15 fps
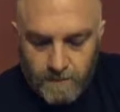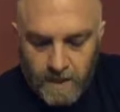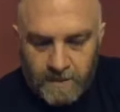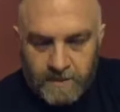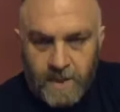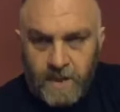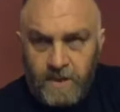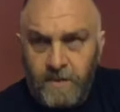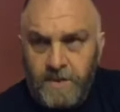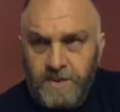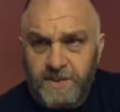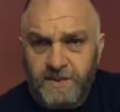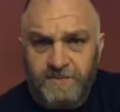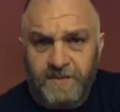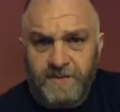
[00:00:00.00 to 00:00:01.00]
And then, of
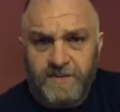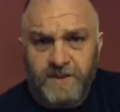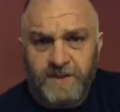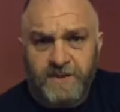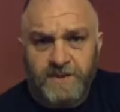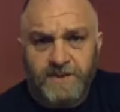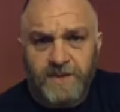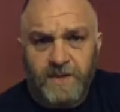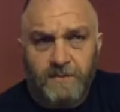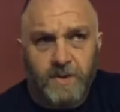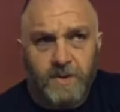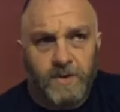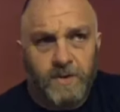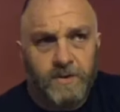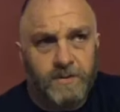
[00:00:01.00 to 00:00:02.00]
course, on the 15th of
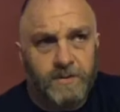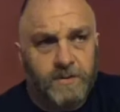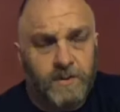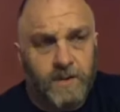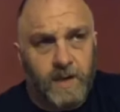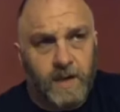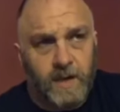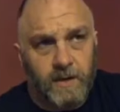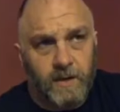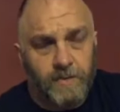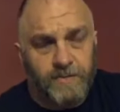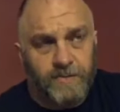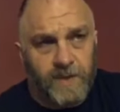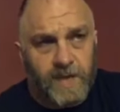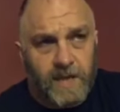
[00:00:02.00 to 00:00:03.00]
December,
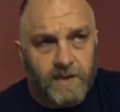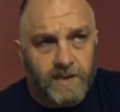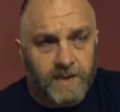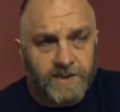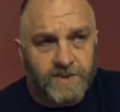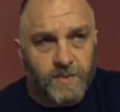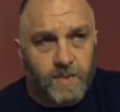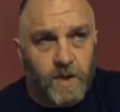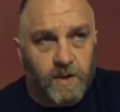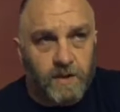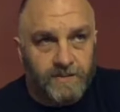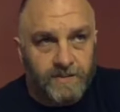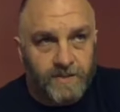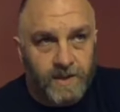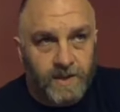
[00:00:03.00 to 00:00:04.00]
Hope for the Holidays
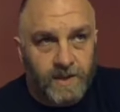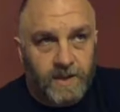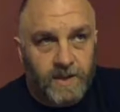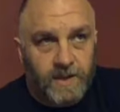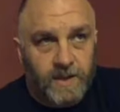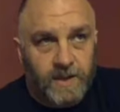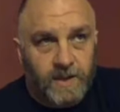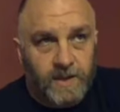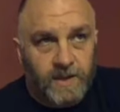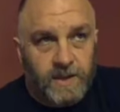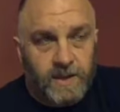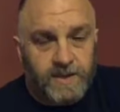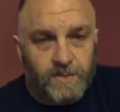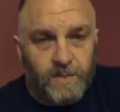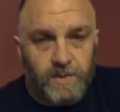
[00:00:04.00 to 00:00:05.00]
12.
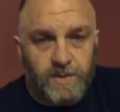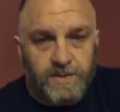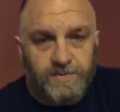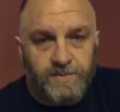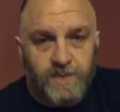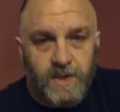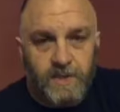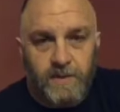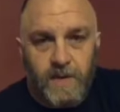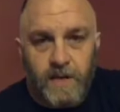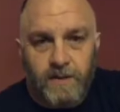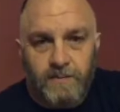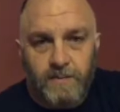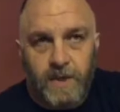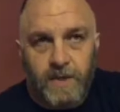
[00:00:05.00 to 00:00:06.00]
That's Willie's big
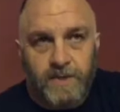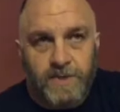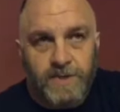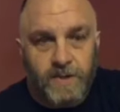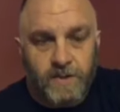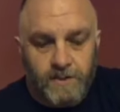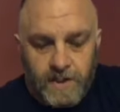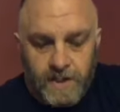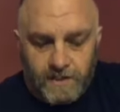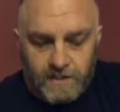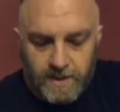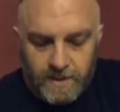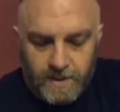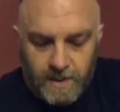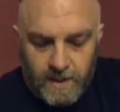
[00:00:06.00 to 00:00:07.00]
record breaker show
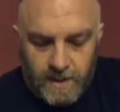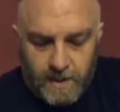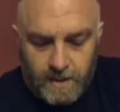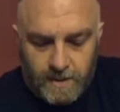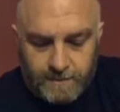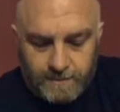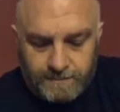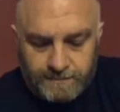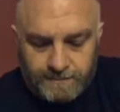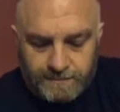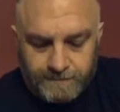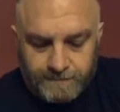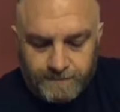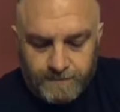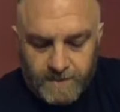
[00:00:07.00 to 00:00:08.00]
down
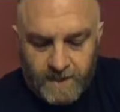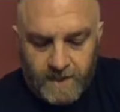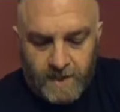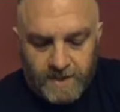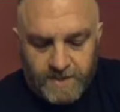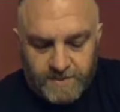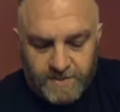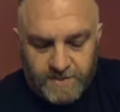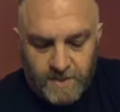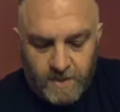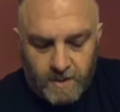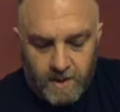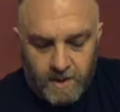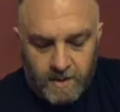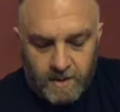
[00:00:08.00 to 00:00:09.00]
in Heights,
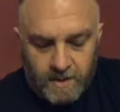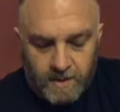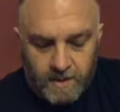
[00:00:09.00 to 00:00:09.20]
Missouri.